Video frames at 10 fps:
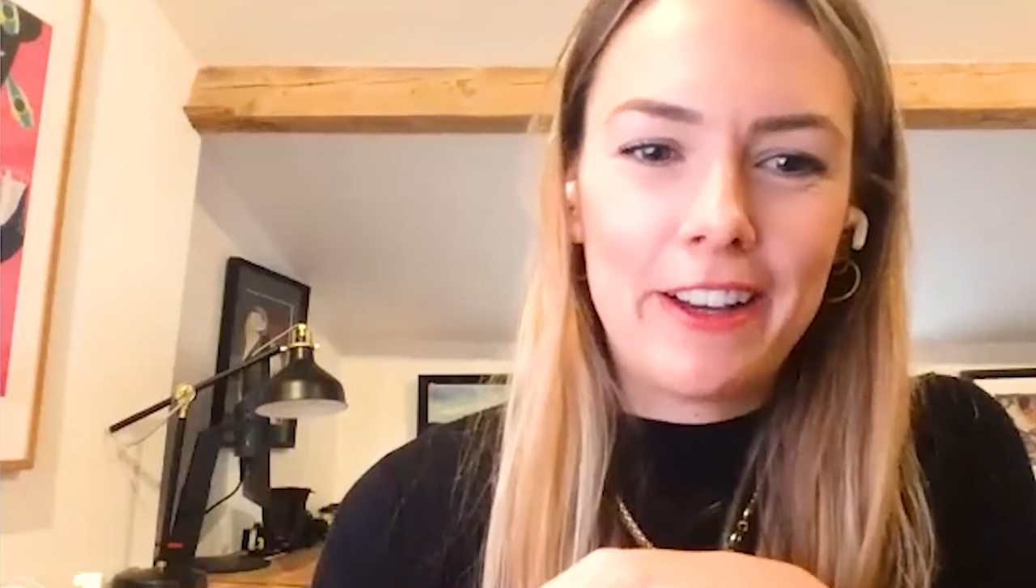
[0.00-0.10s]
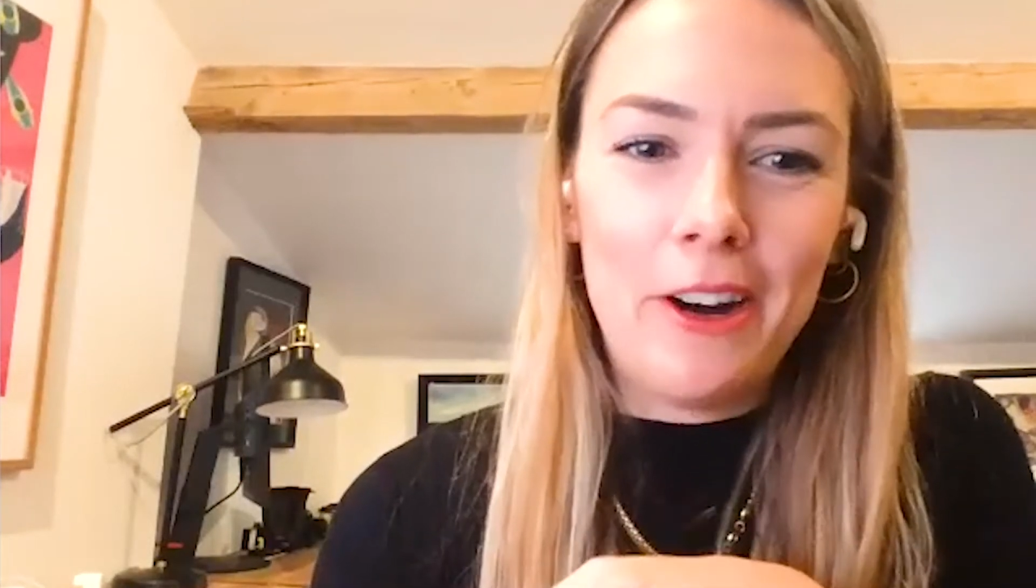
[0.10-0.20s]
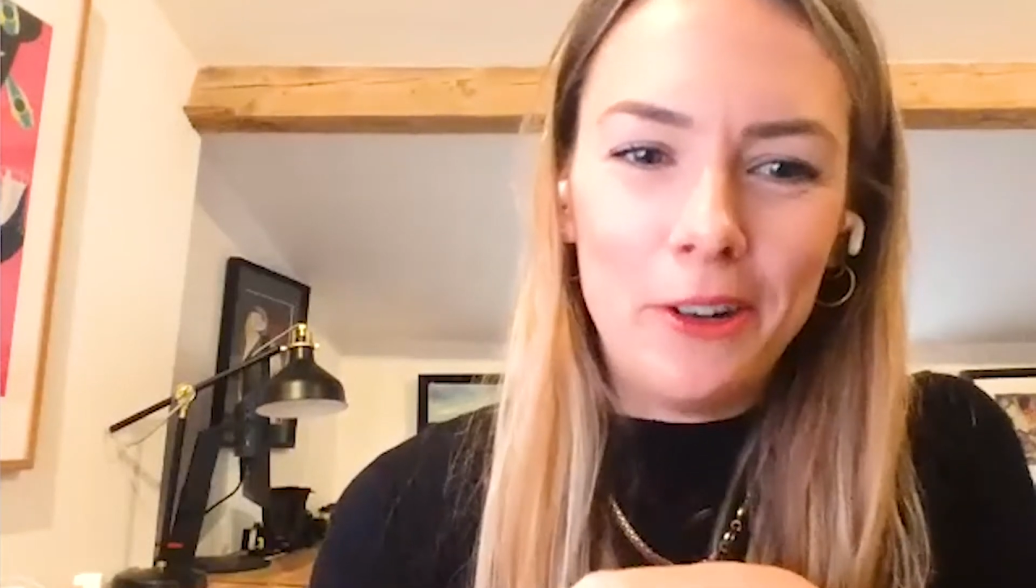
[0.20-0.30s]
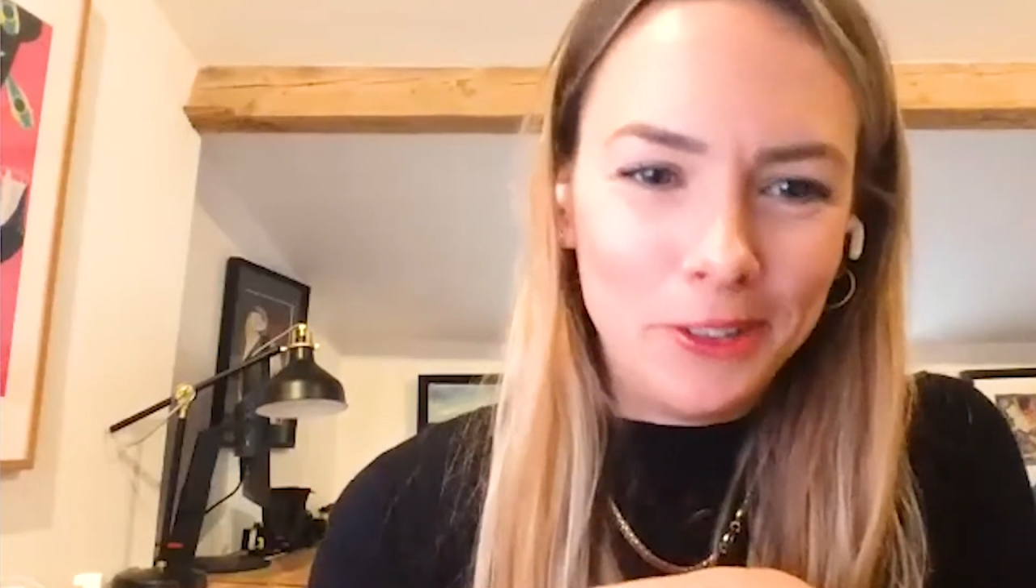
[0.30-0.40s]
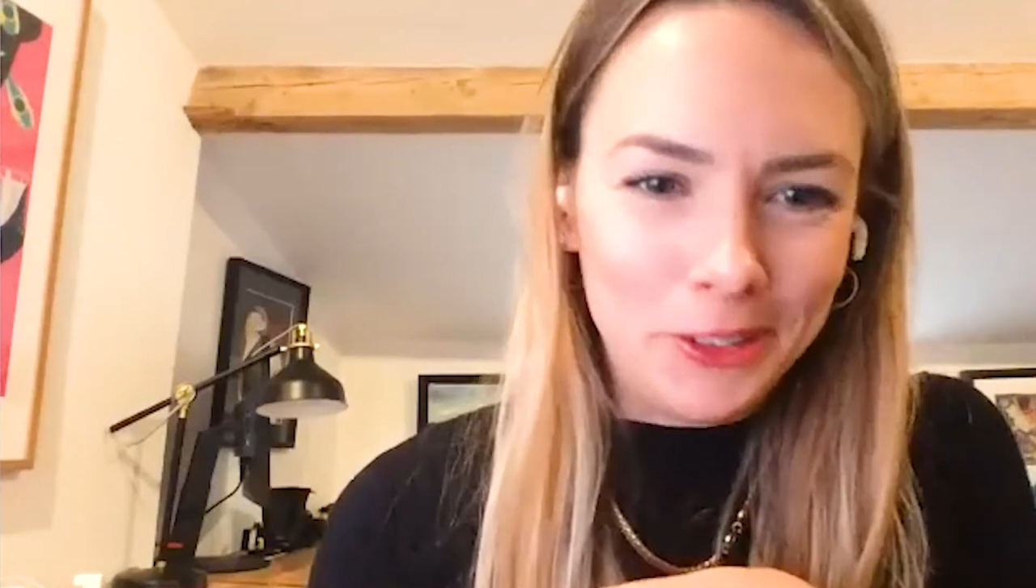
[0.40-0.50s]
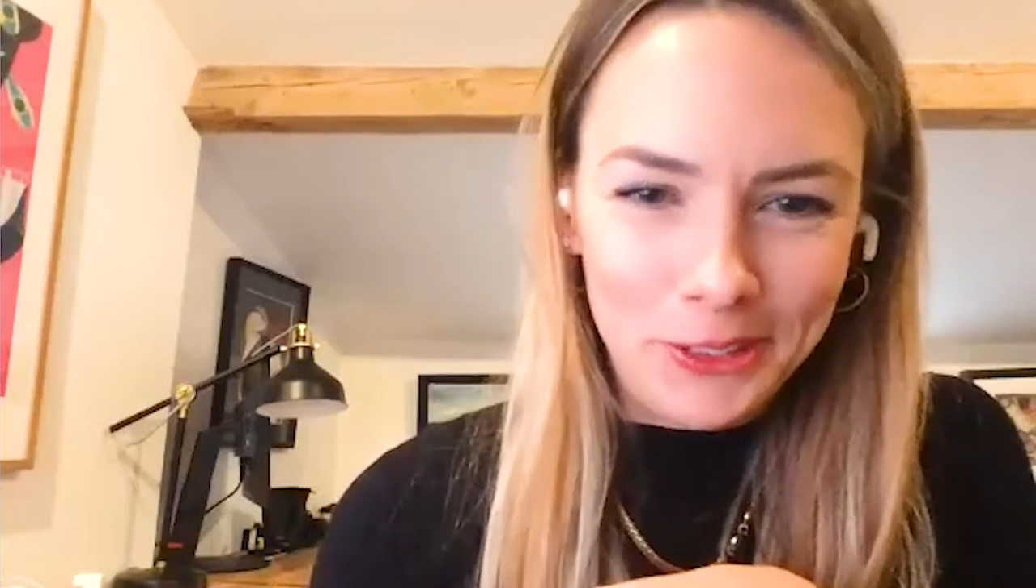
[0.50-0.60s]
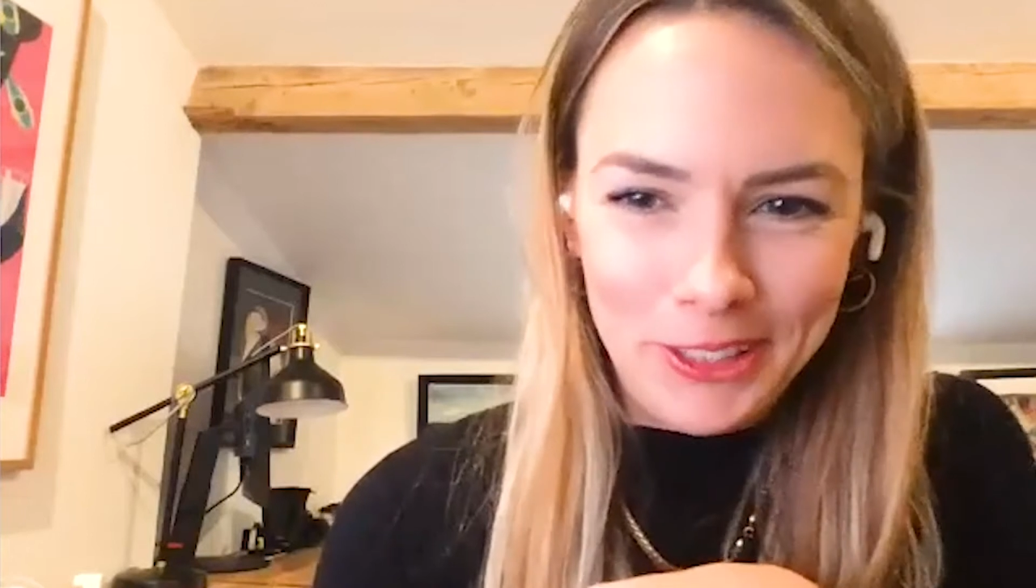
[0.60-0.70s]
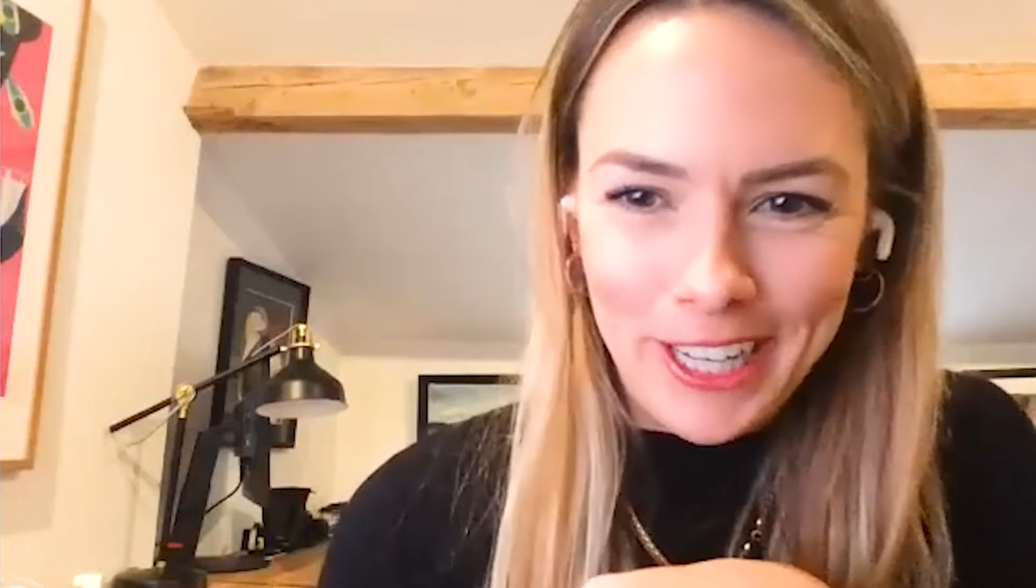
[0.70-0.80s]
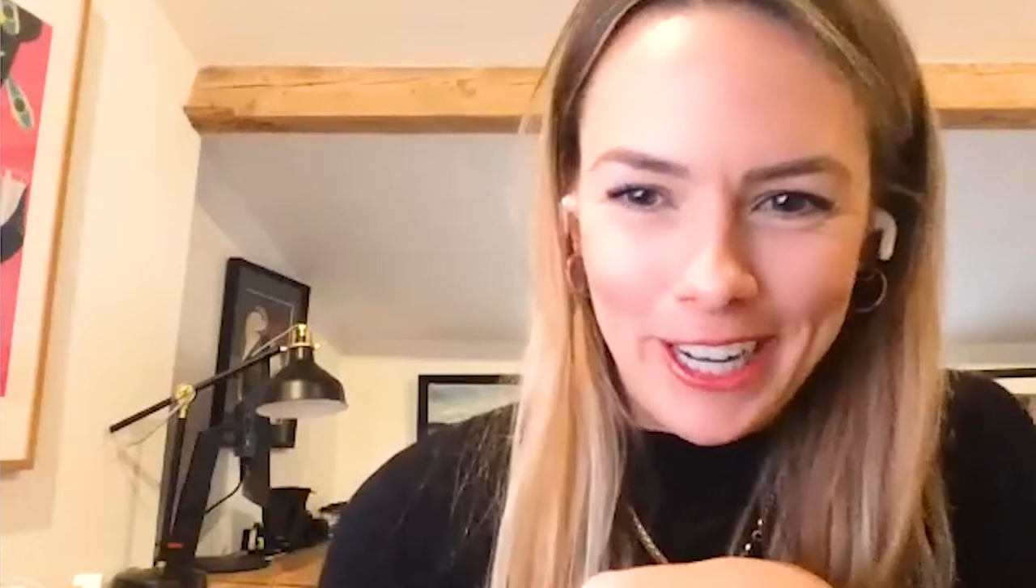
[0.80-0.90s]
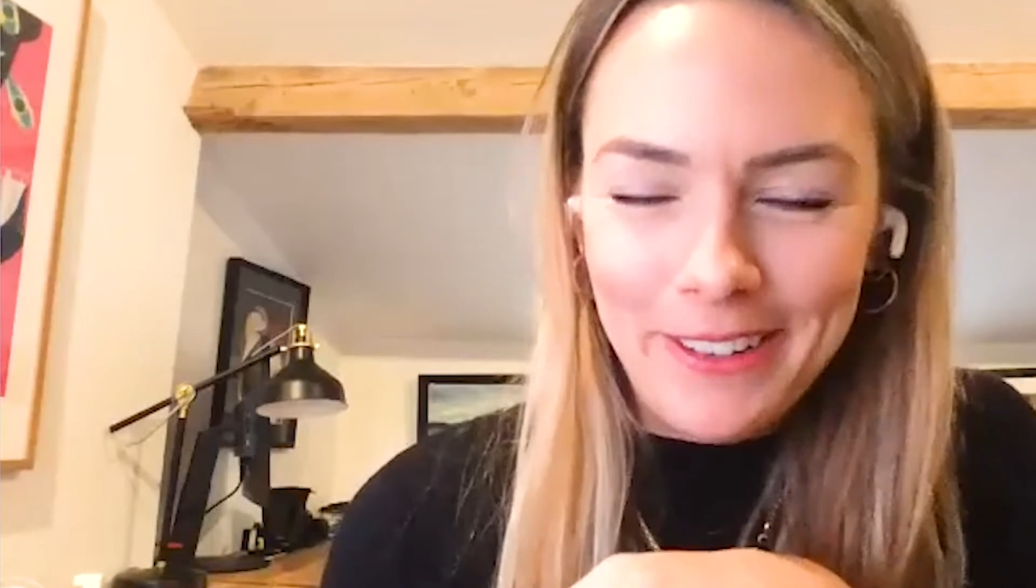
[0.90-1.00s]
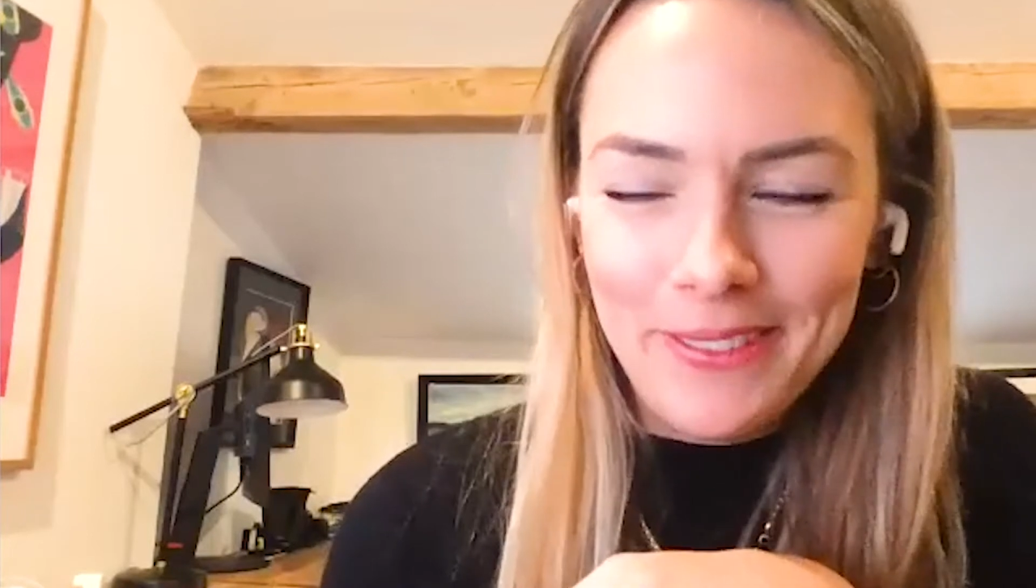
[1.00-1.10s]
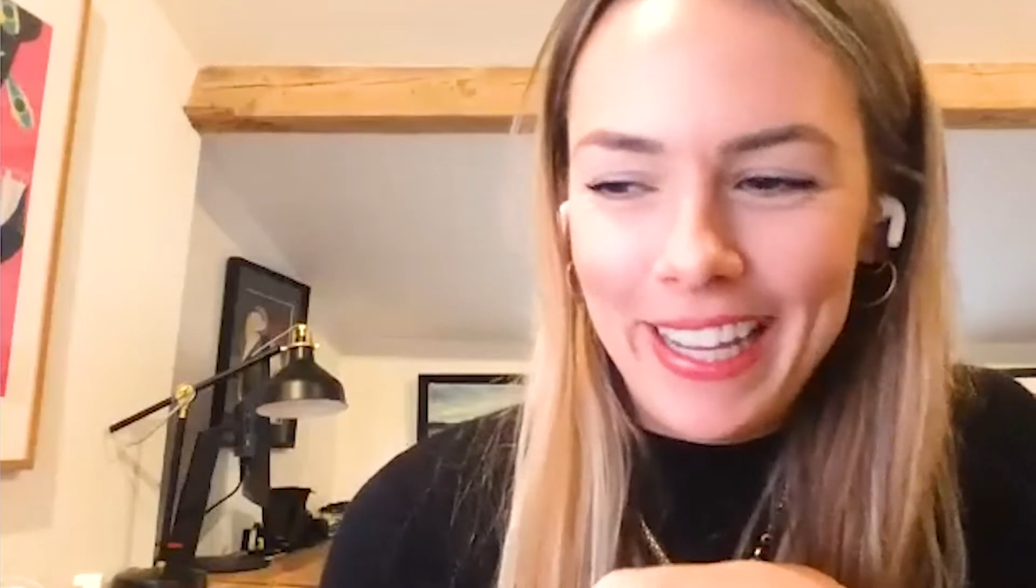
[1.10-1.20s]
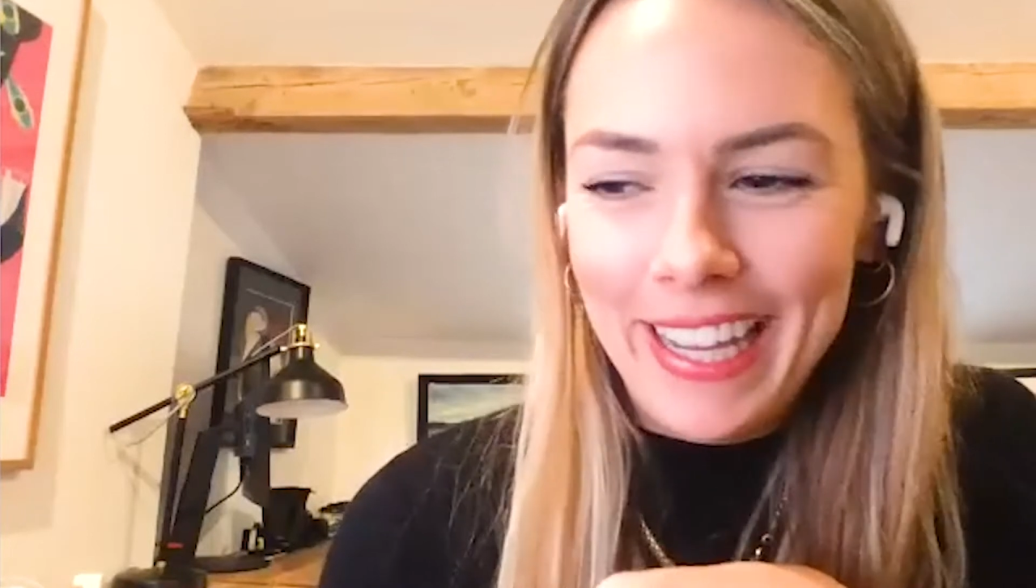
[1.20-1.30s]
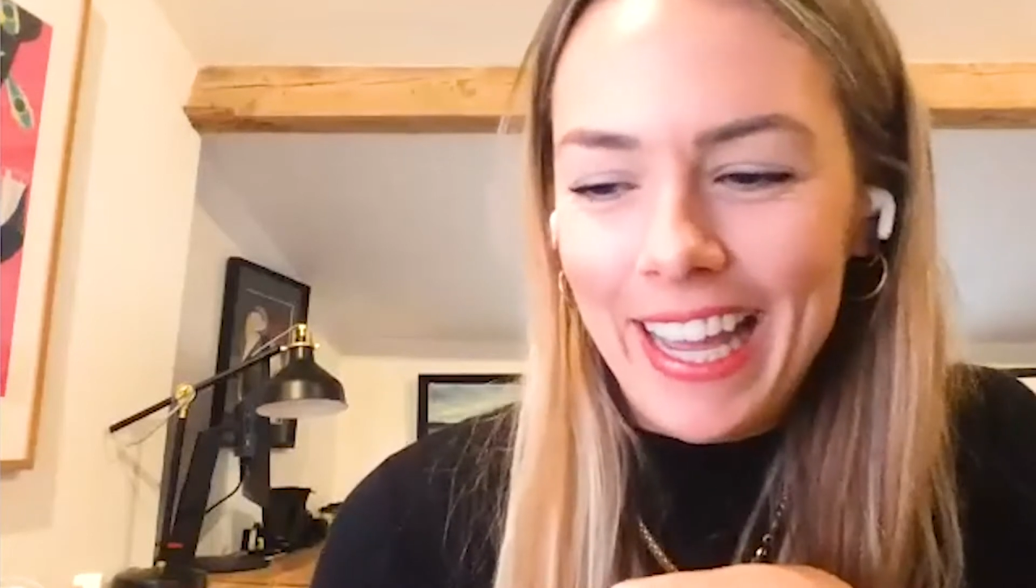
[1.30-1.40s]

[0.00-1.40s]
cold all the time.